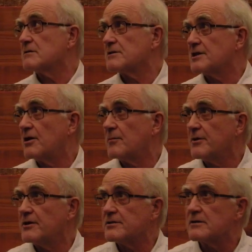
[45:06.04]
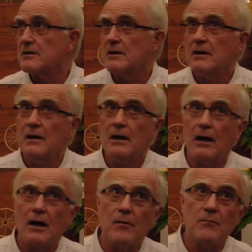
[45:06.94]
ceremonies
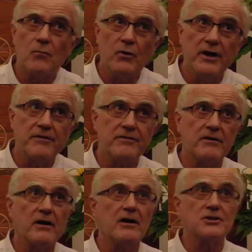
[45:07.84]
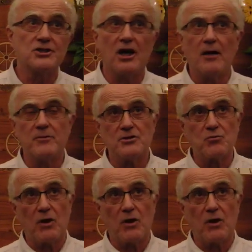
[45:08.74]
with shamans,